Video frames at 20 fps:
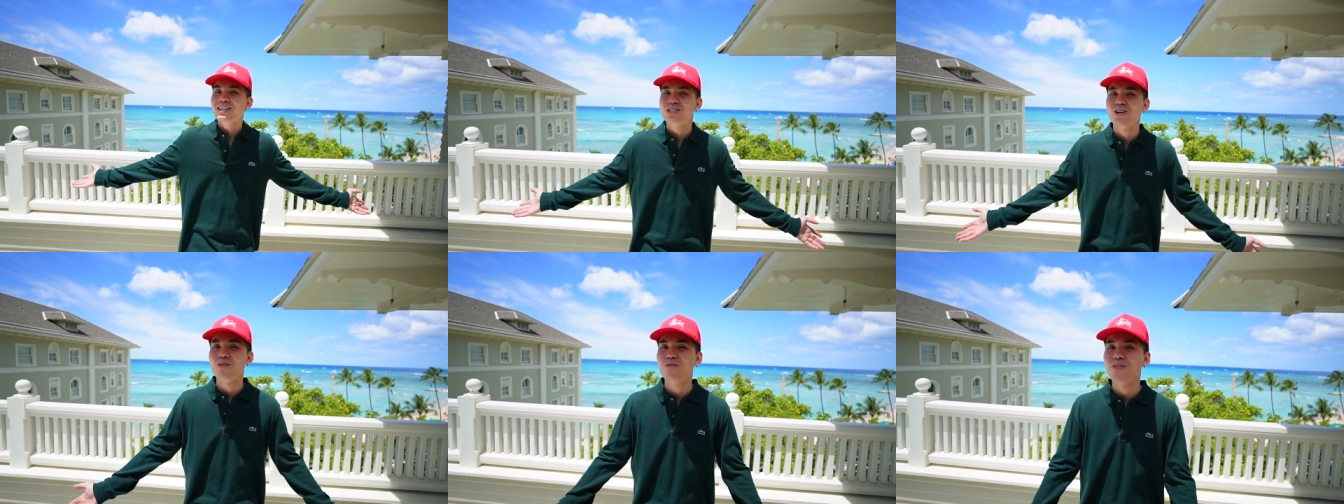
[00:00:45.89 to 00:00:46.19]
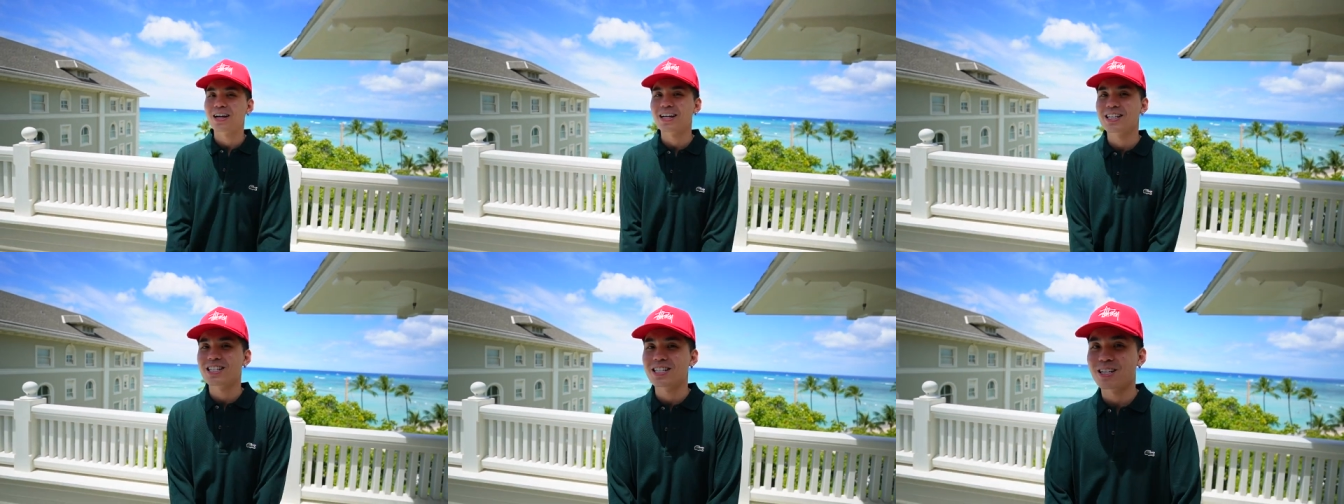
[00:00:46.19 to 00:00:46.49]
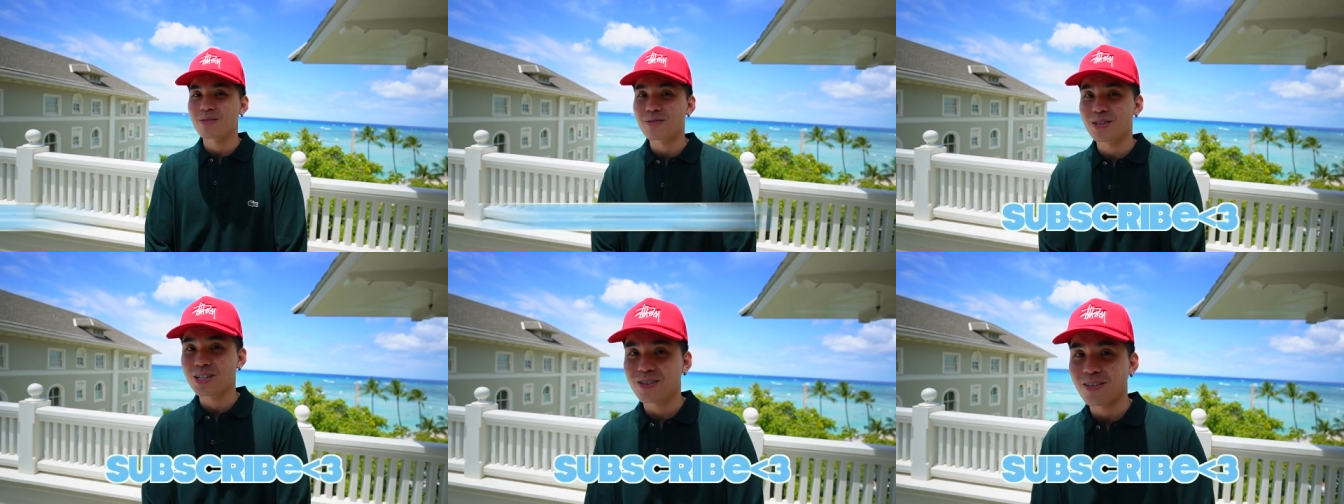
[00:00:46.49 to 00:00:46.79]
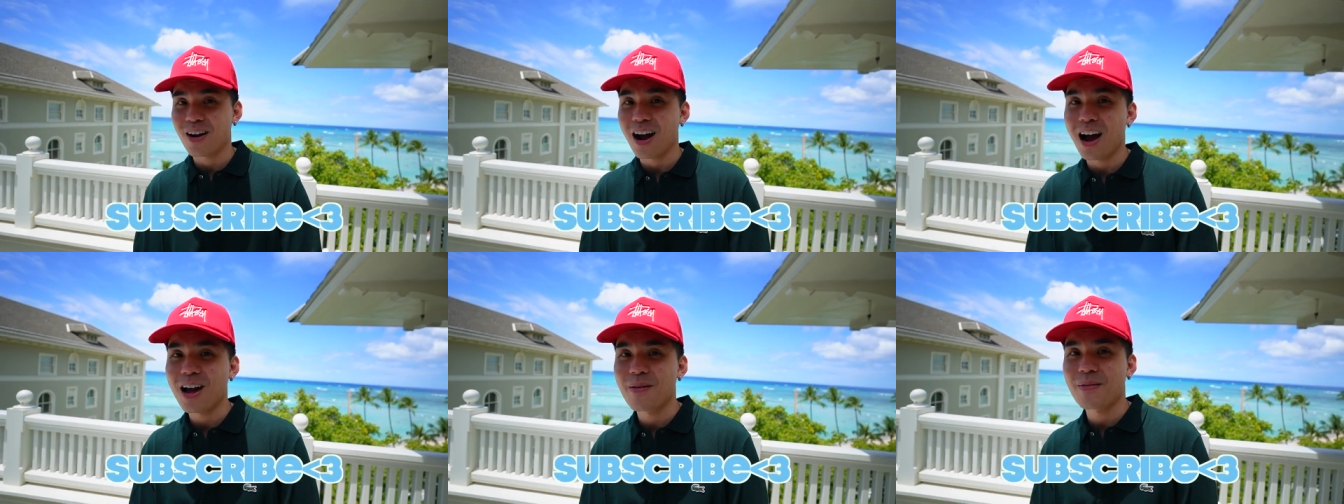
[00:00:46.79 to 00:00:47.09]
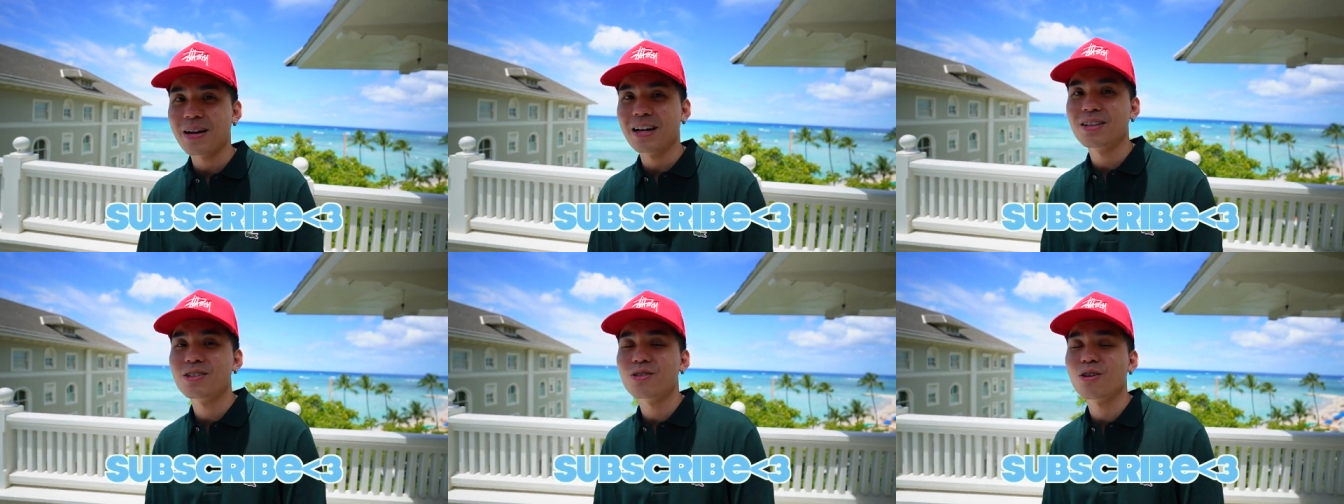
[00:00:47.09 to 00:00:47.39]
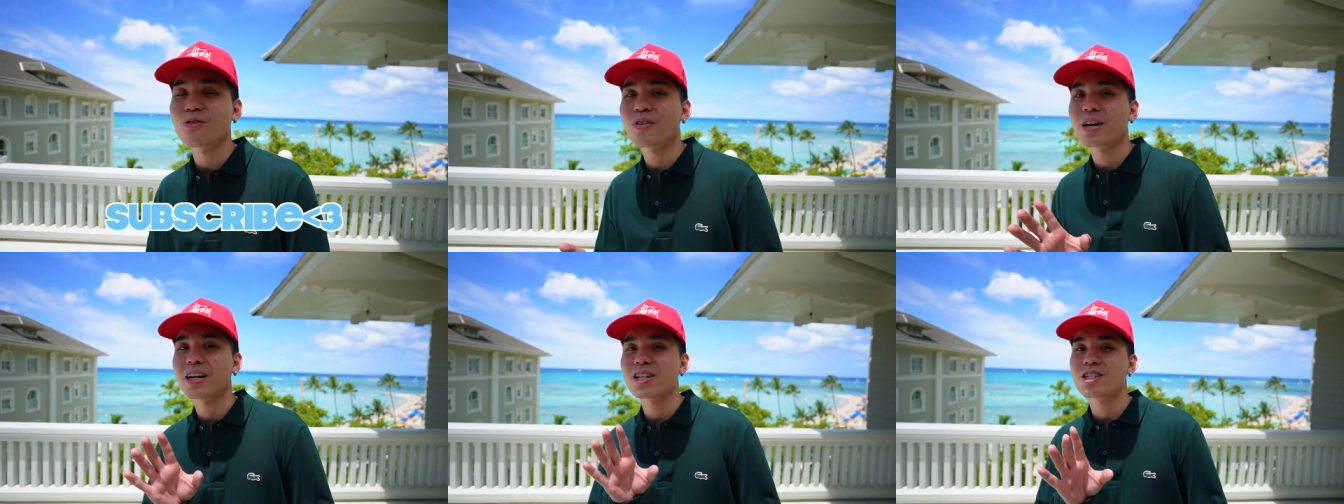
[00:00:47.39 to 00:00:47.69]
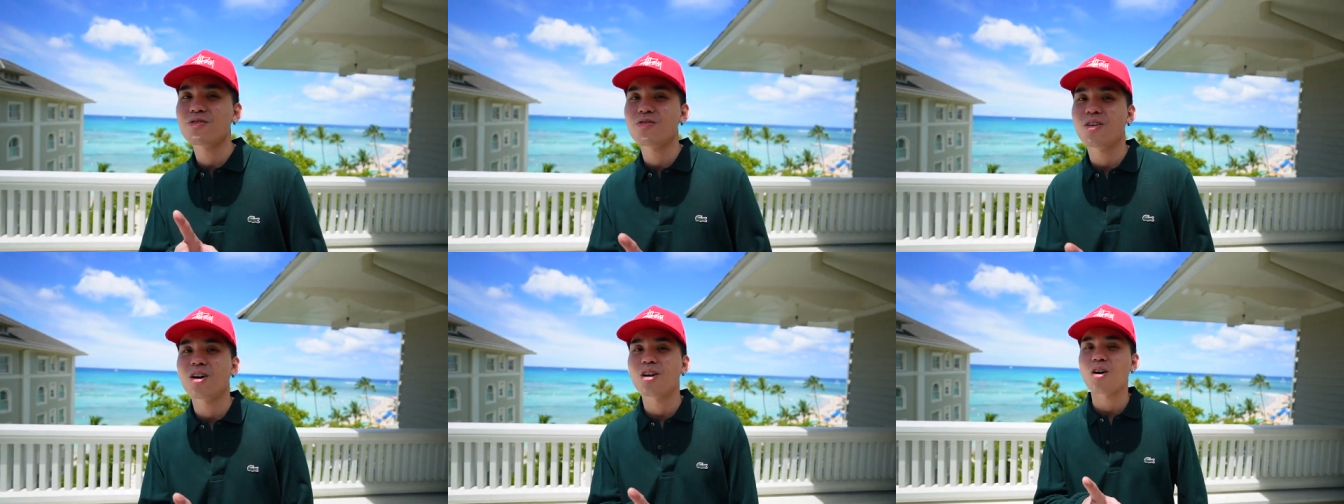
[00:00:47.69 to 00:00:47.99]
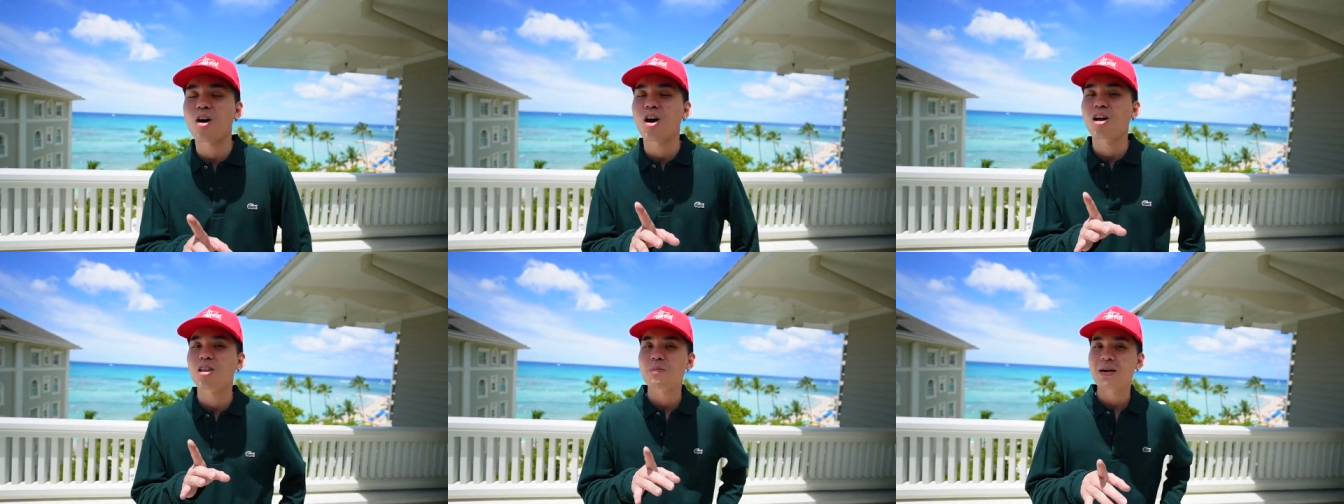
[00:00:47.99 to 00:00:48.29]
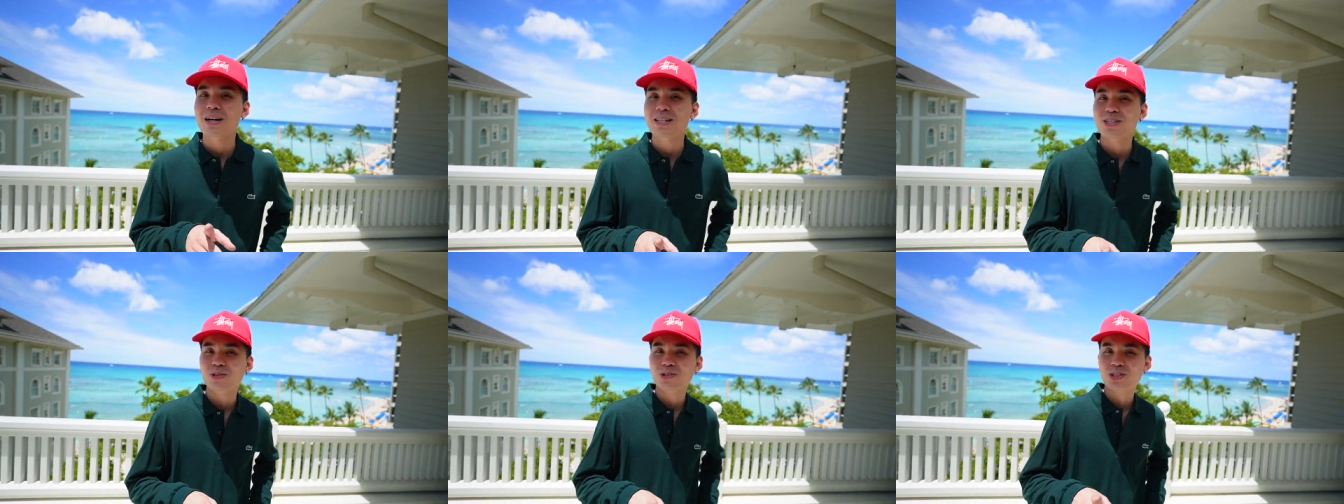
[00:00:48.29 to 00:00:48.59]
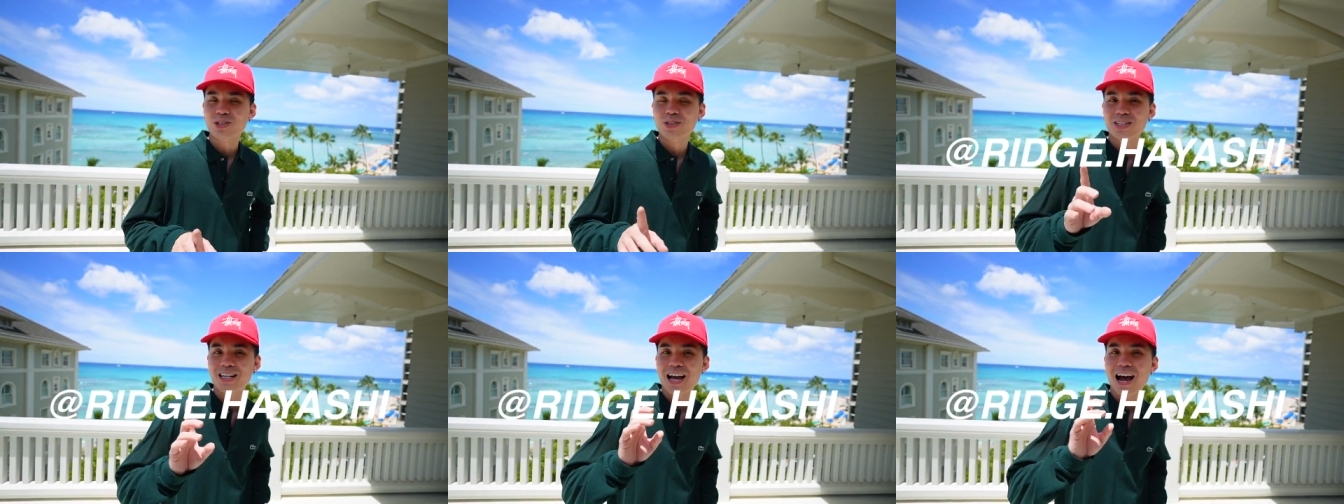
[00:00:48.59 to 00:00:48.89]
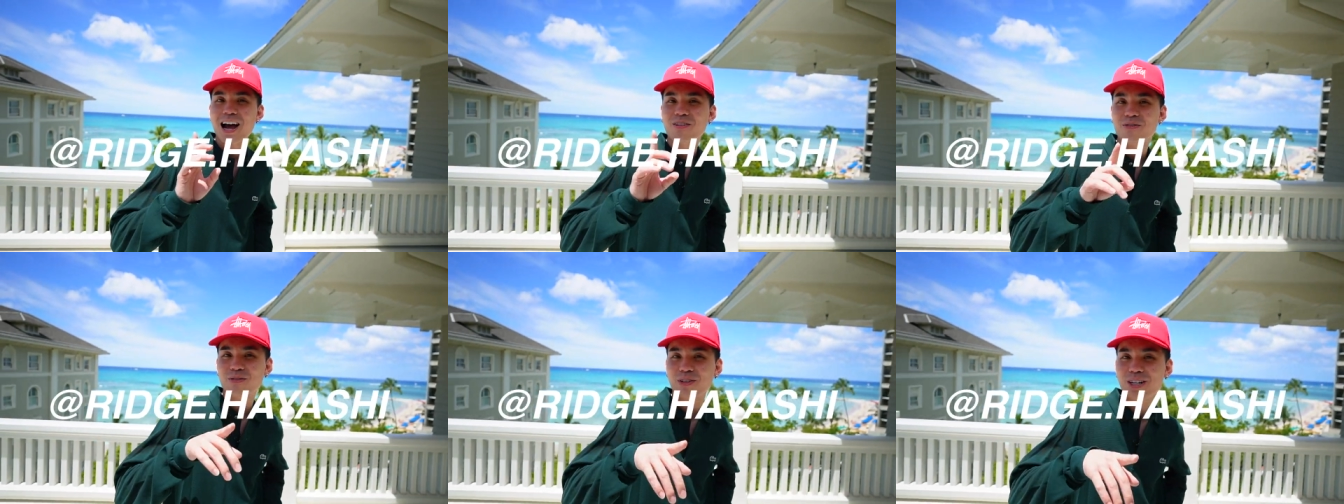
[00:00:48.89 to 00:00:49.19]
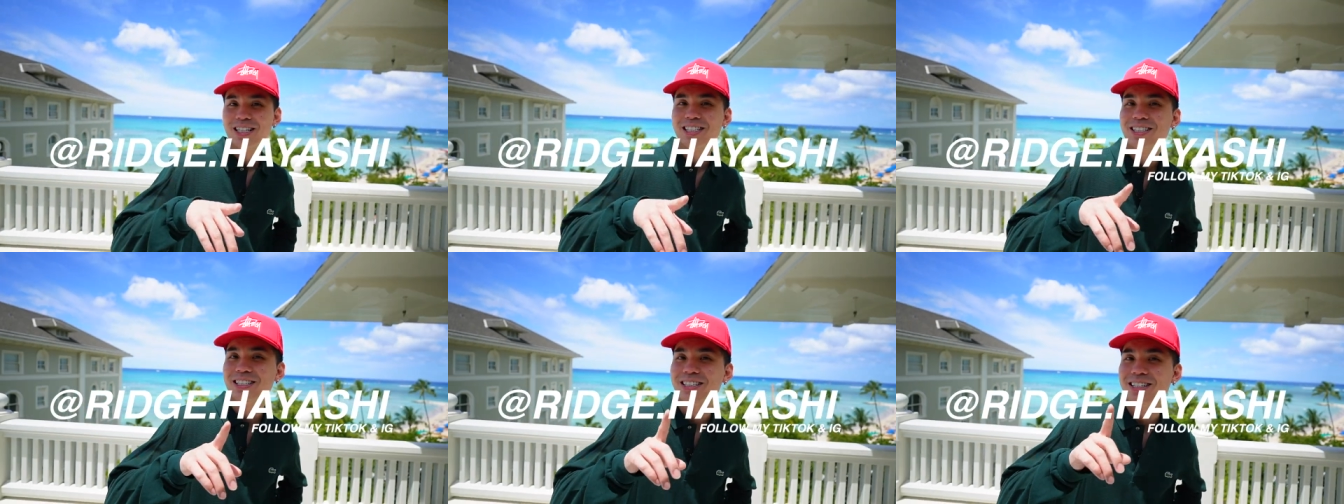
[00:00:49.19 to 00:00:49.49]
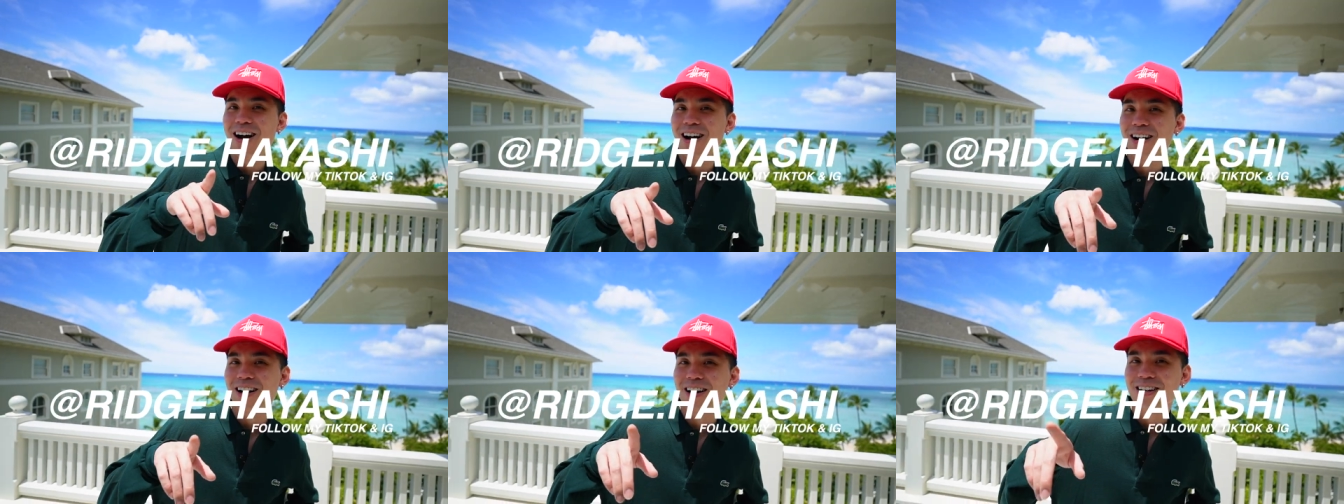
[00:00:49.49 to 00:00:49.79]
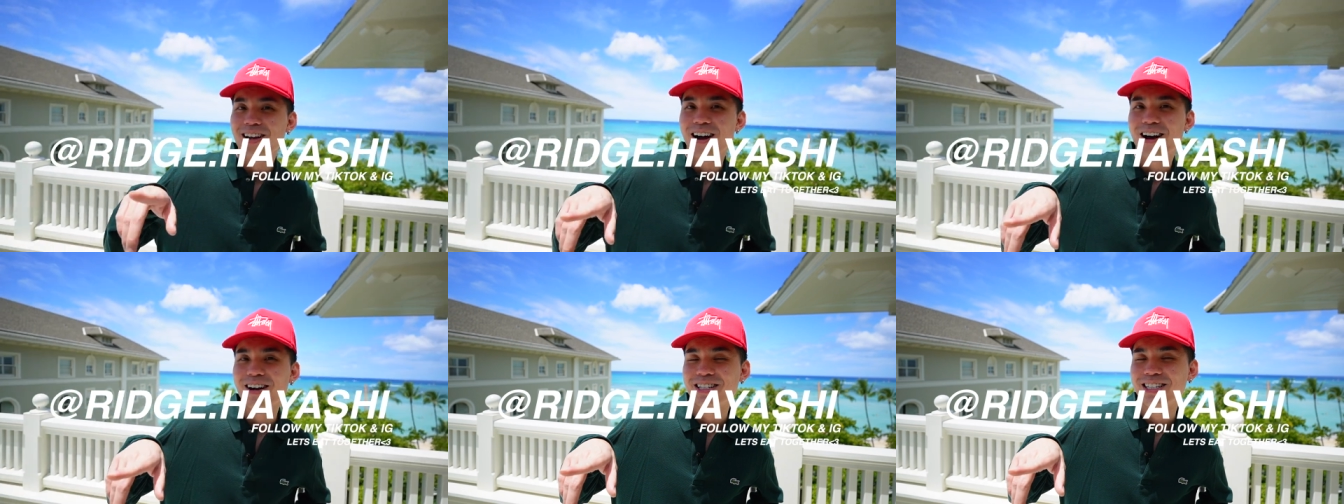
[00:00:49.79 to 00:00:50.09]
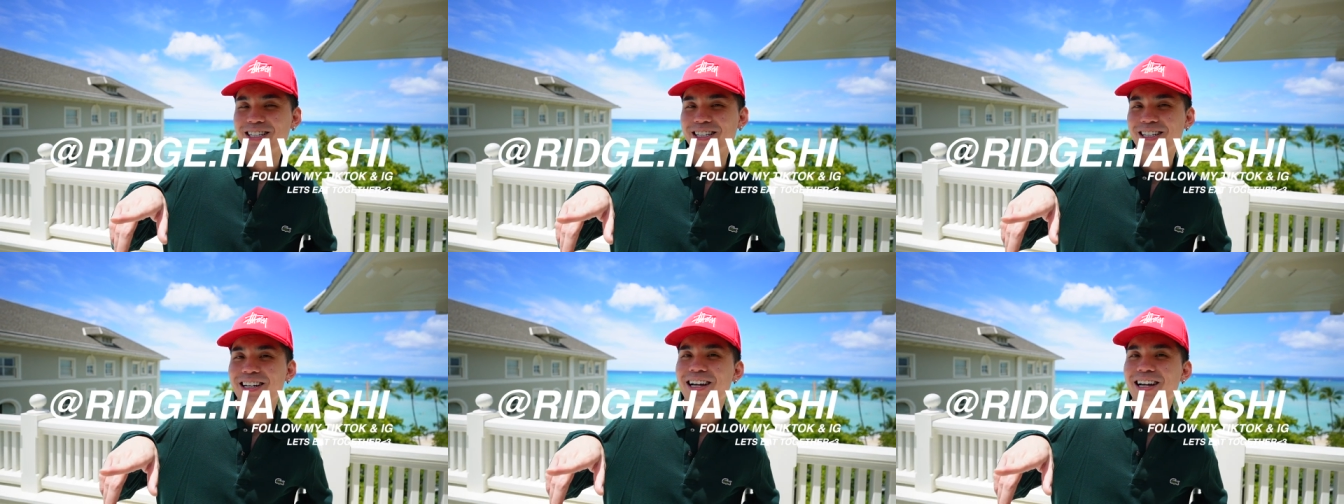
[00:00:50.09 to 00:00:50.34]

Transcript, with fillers: don't forget to subscribe and don't forget to follow all of my socials at ridge dot hayashi.